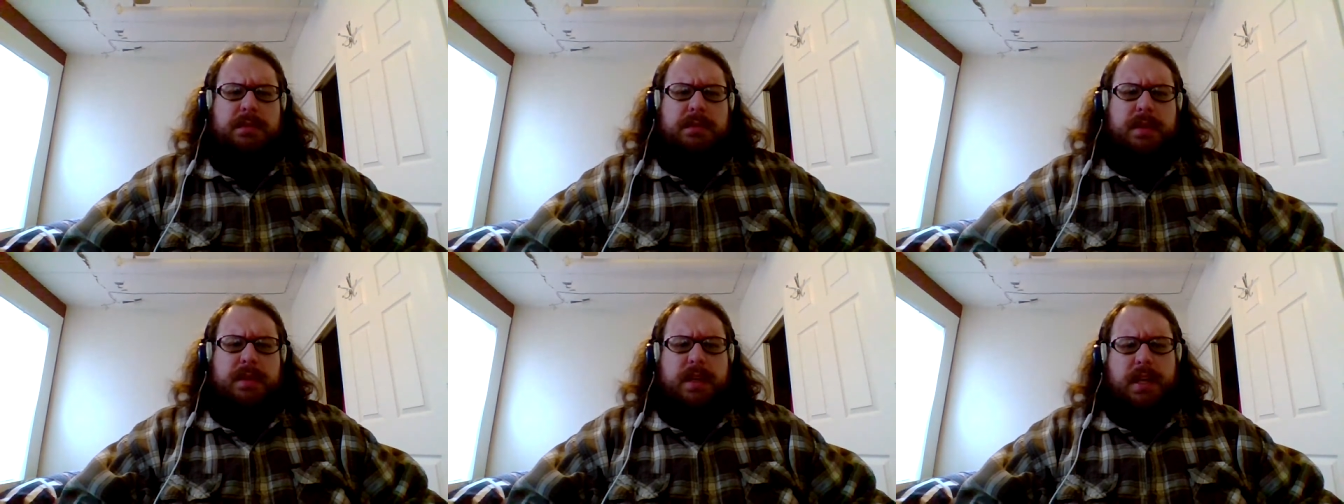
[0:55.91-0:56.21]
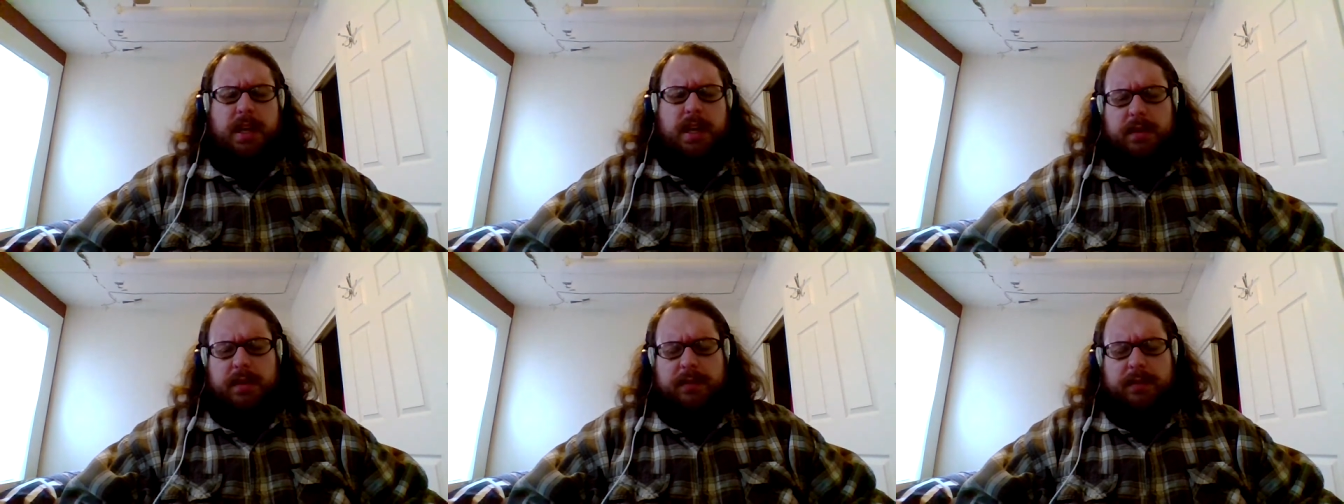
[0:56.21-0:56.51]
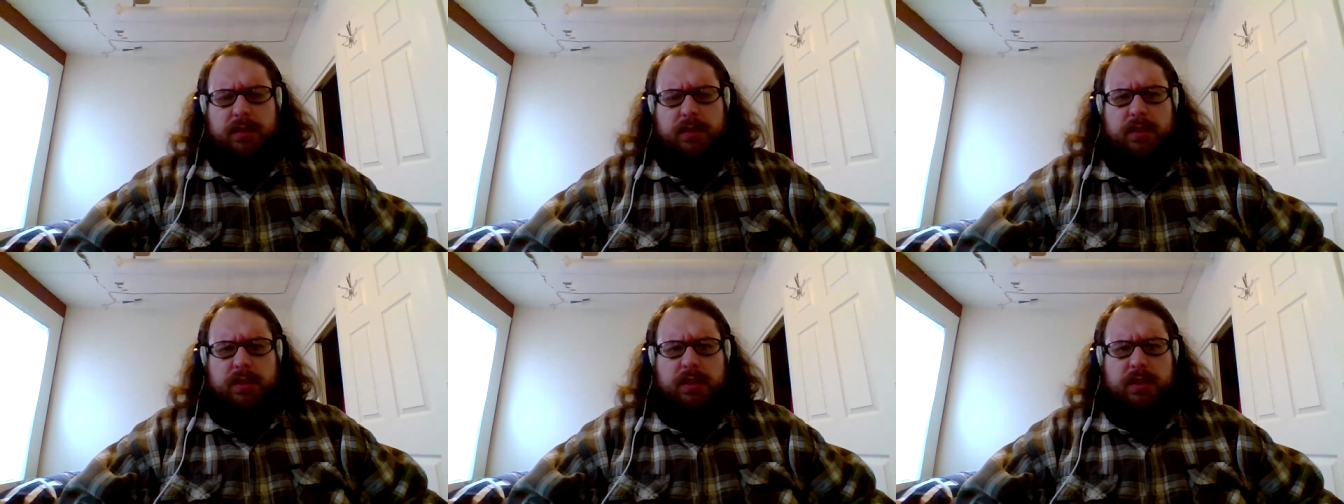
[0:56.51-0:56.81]
be
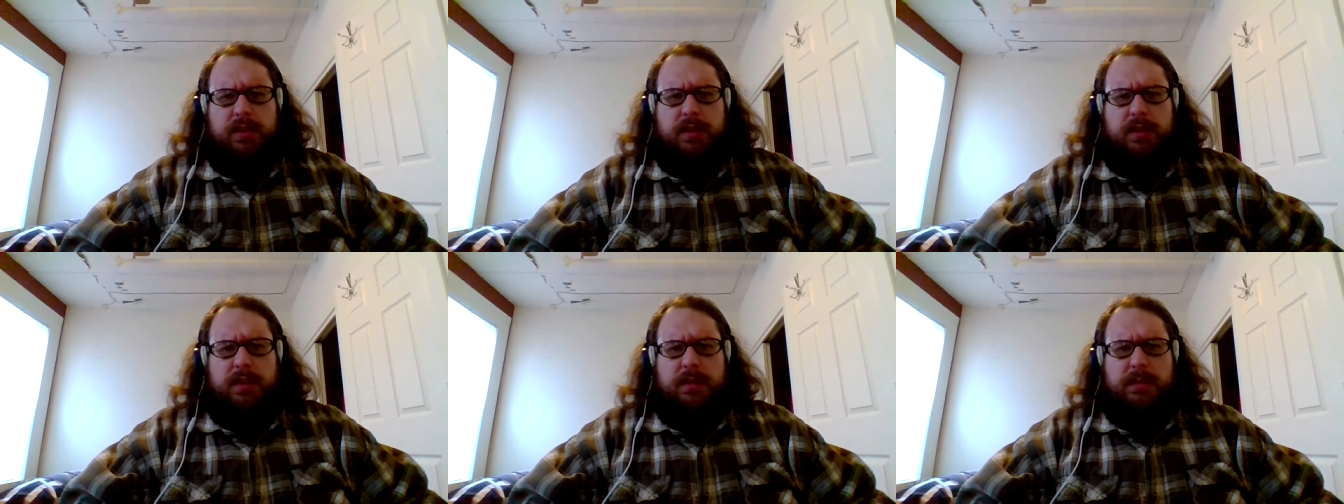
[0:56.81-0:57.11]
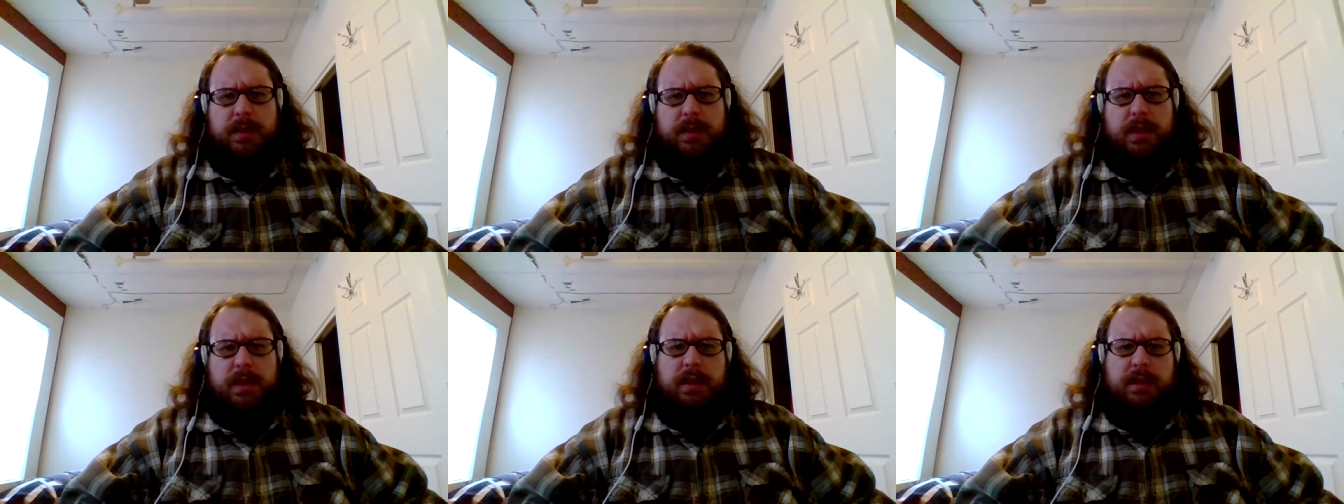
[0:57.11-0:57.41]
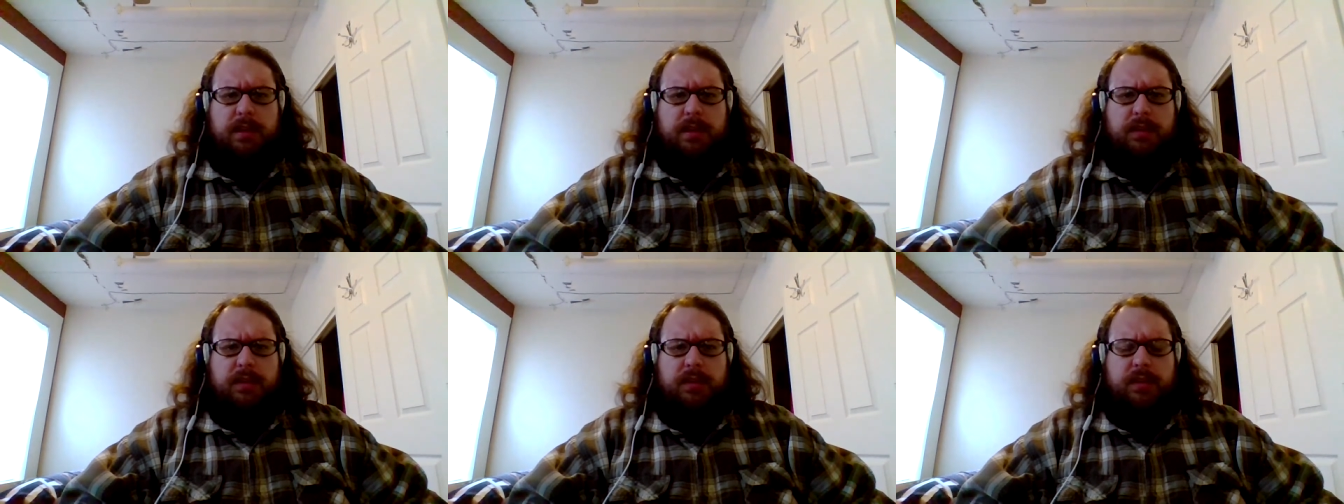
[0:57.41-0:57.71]
careful
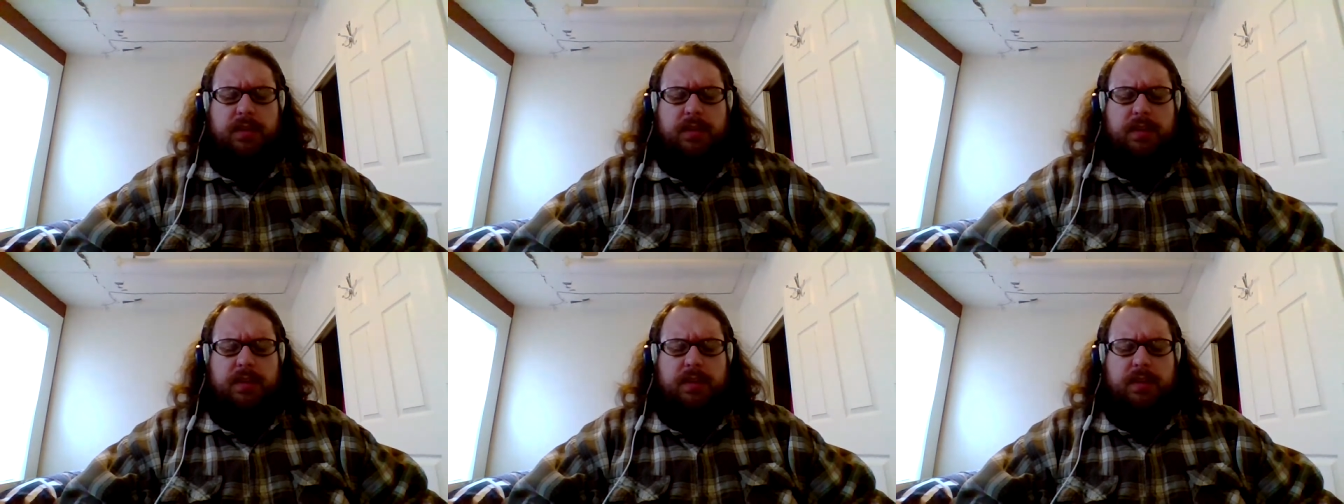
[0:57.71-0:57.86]
because